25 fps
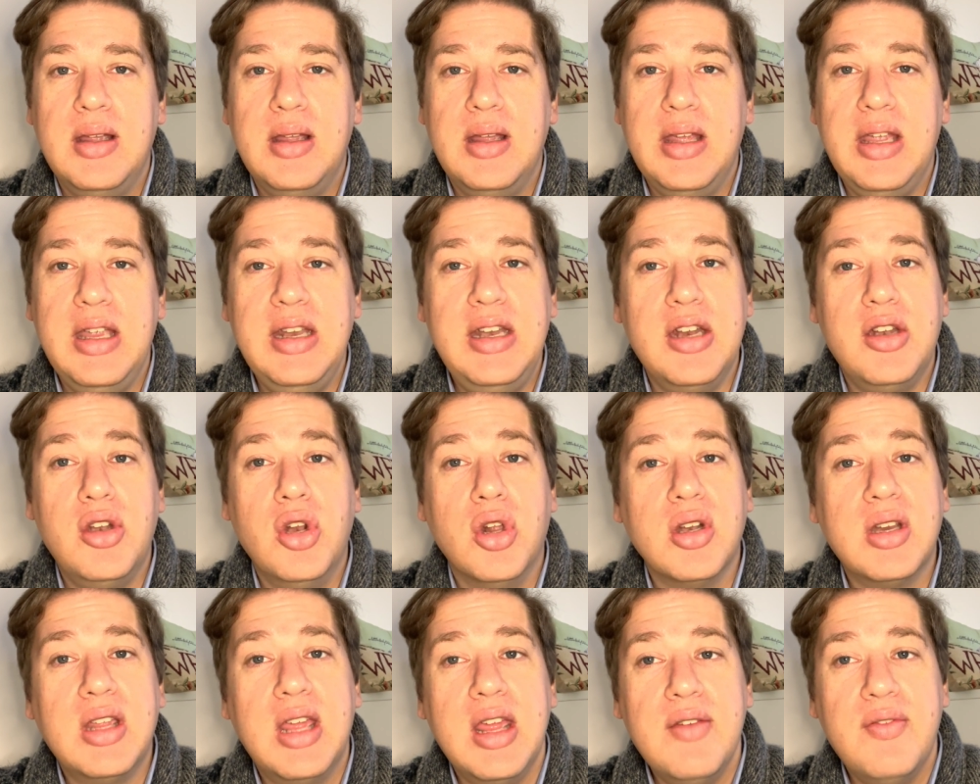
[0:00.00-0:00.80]
He did
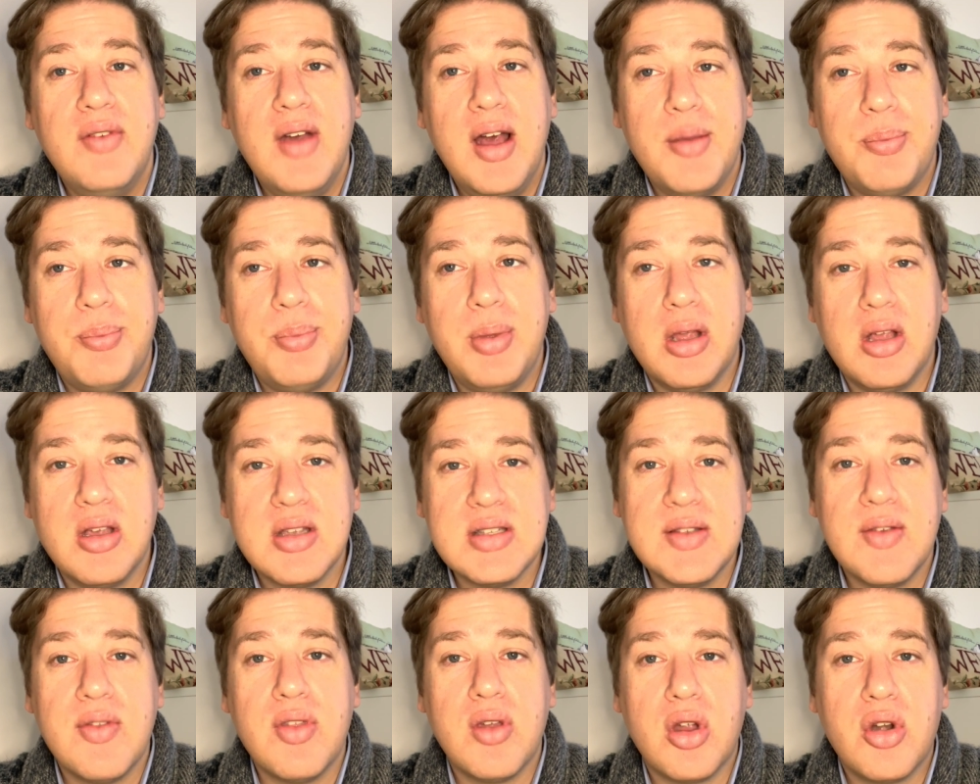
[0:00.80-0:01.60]
not give up
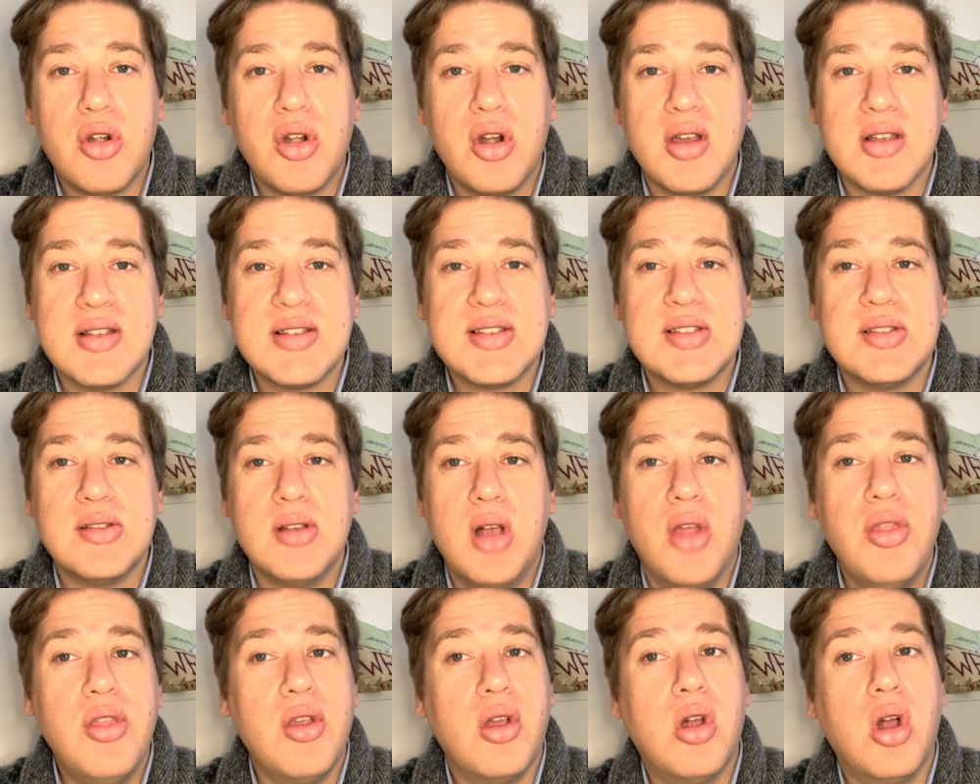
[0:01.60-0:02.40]
because of the cross.
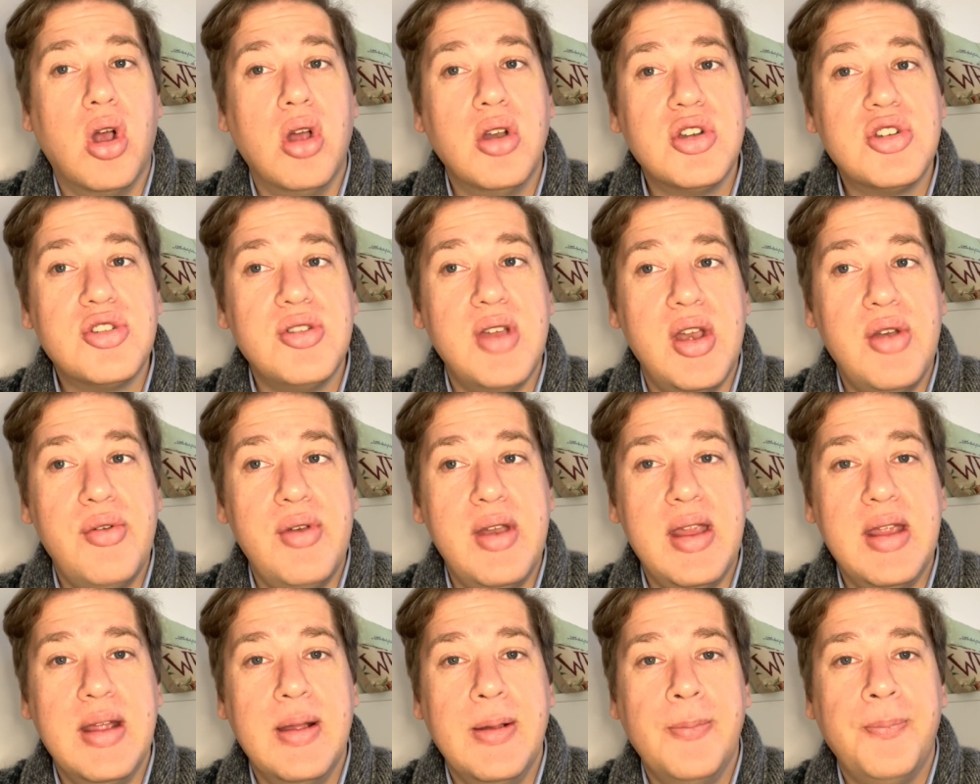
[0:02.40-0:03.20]
On the
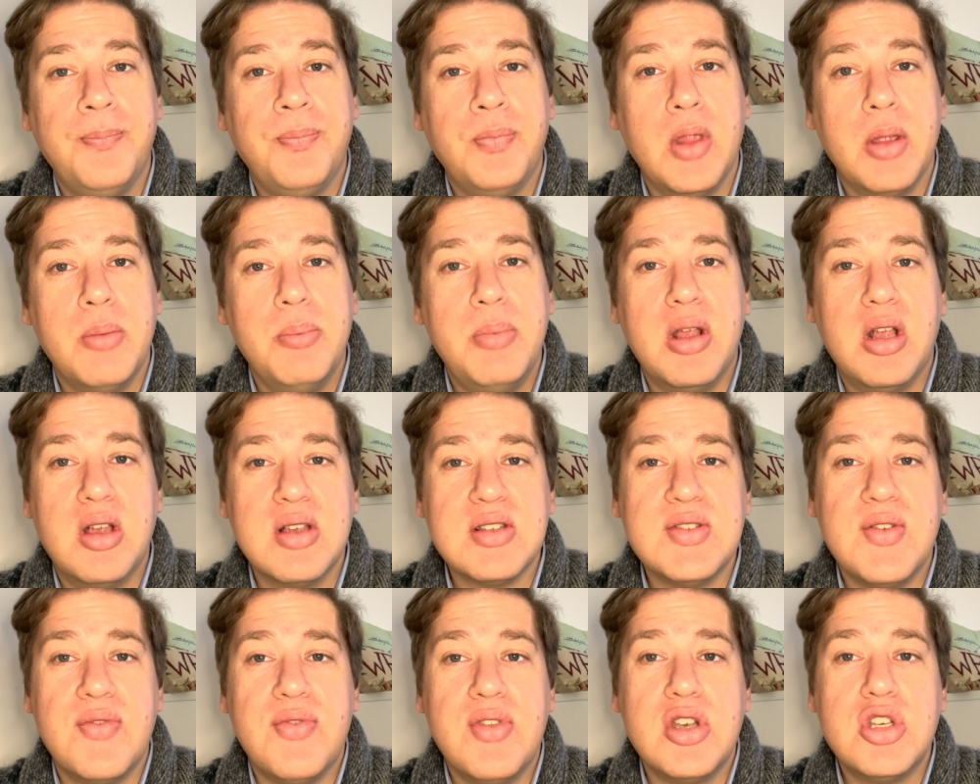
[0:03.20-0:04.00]
contrary,
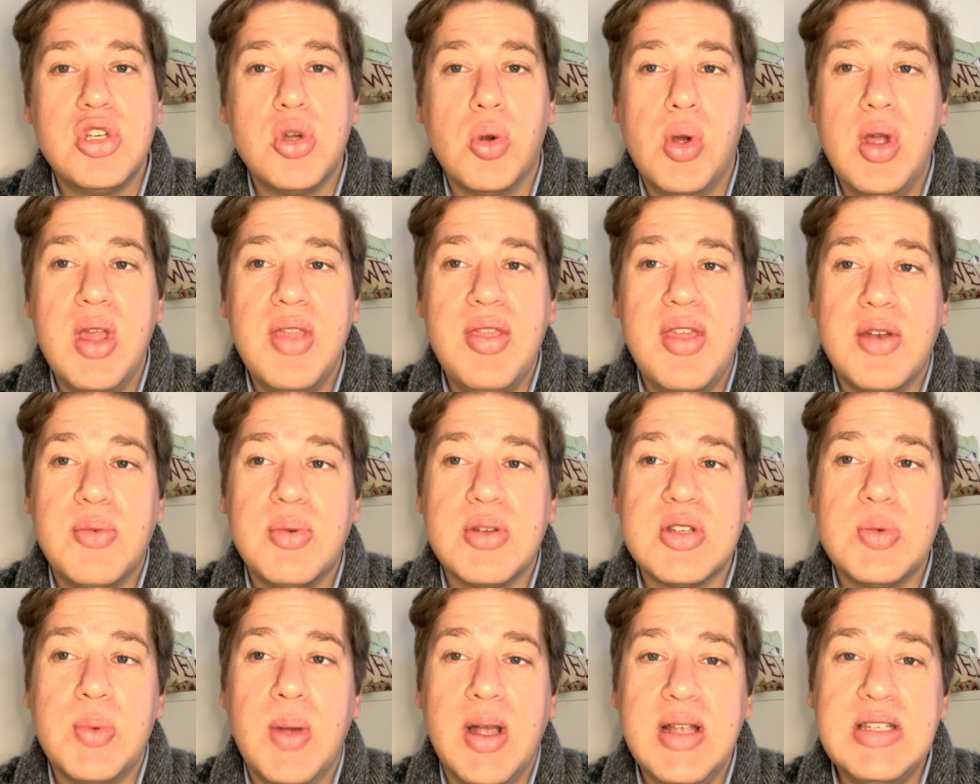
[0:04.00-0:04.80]
because of the joy that
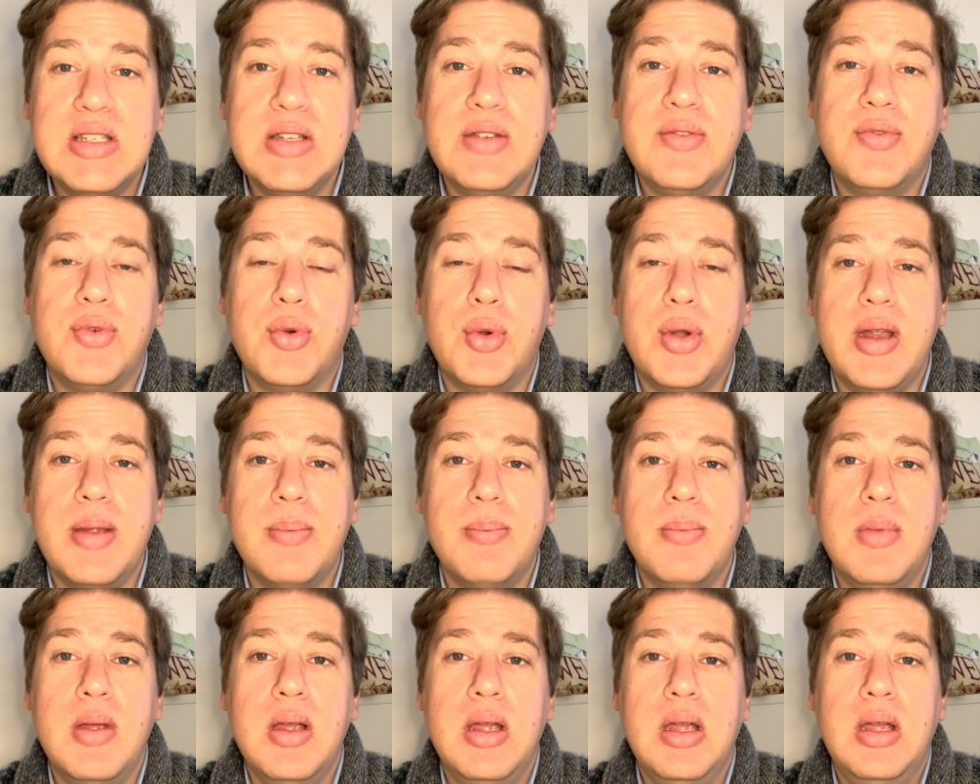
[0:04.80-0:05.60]
was waiting for
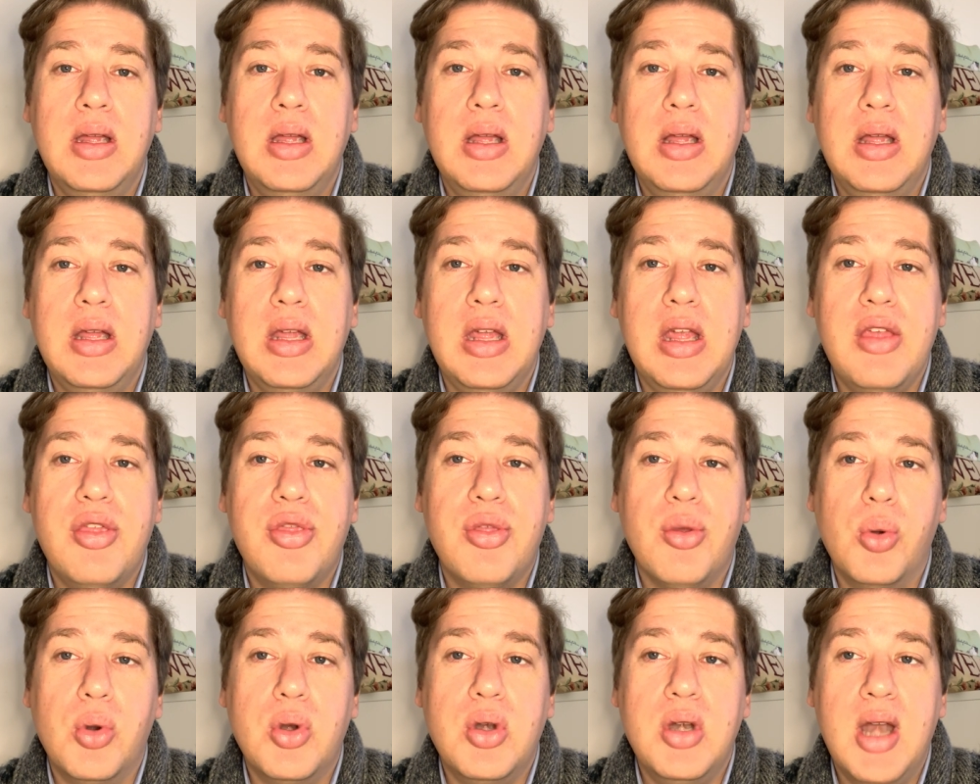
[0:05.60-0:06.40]
him, he
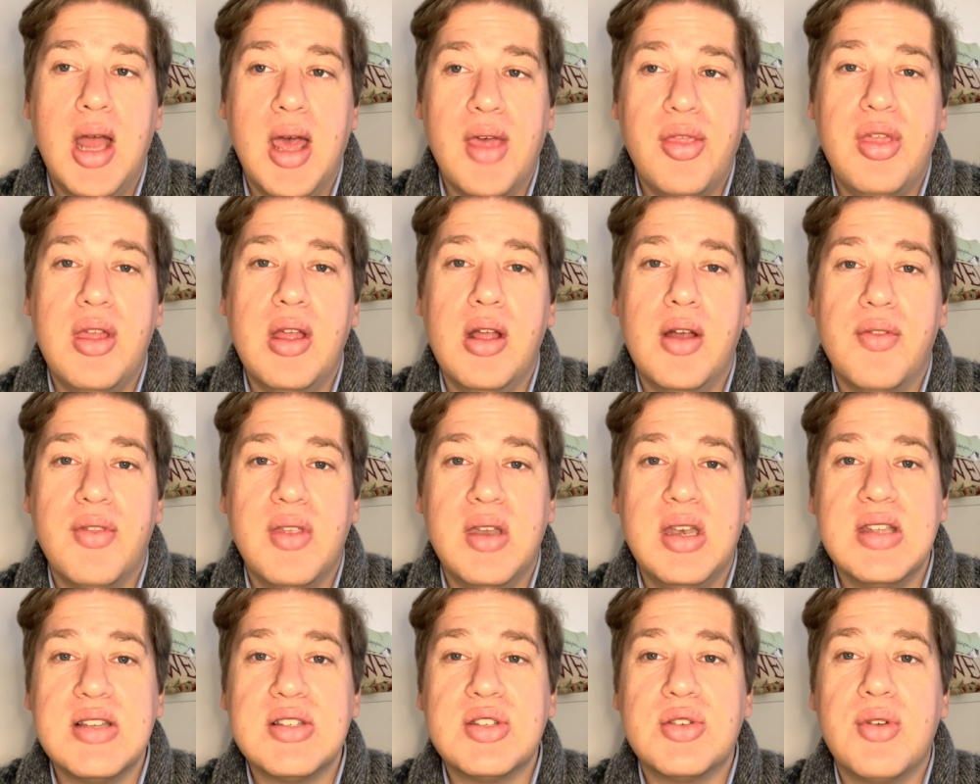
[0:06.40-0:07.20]
thought nothing of
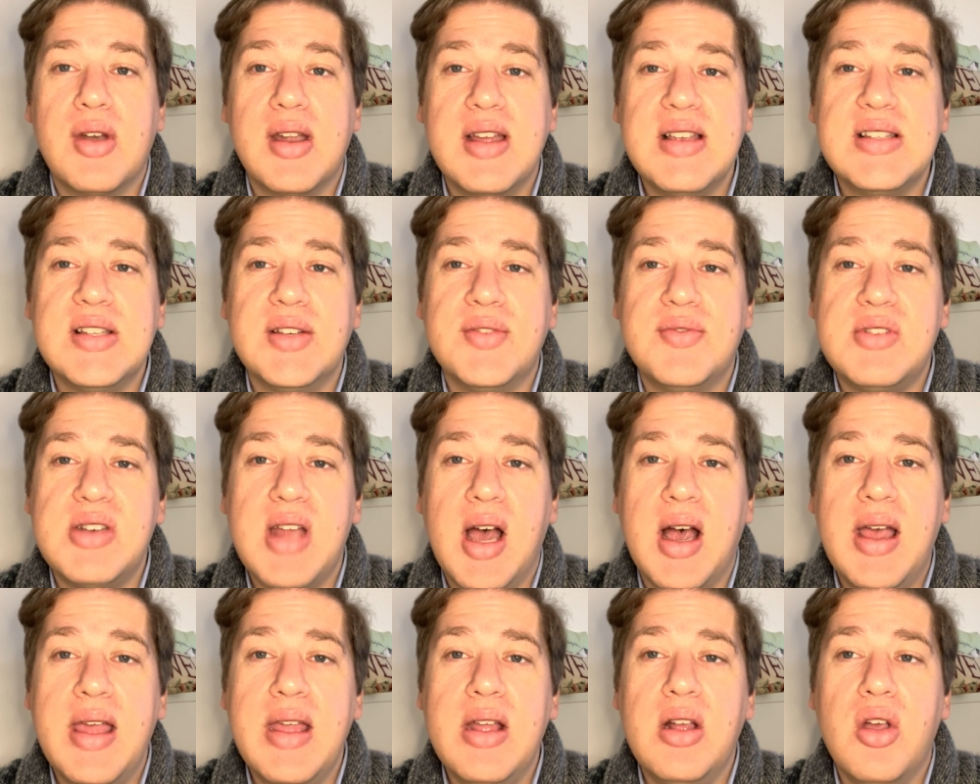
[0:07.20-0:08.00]
the disgrace of
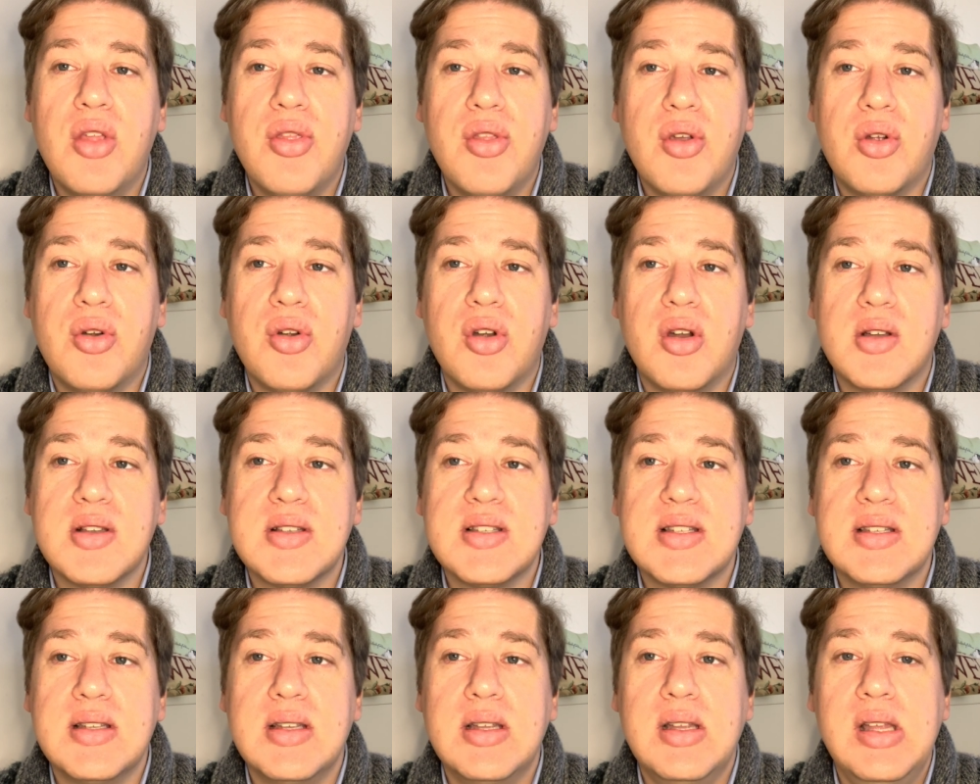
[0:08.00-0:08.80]
dying on the
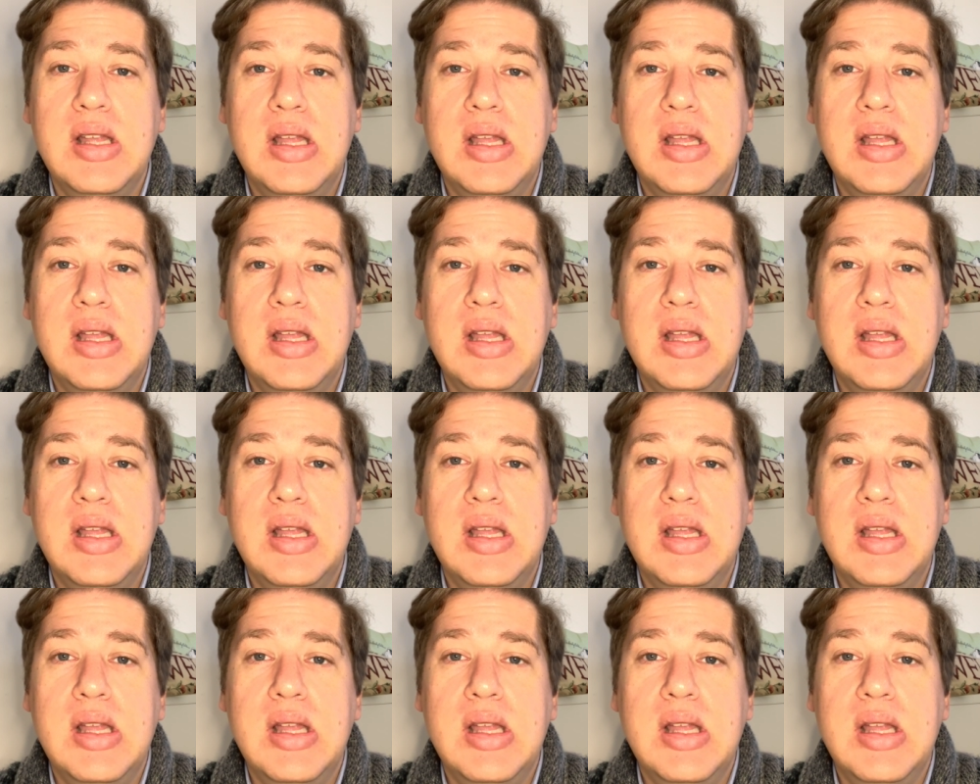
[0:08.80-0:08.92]
cross.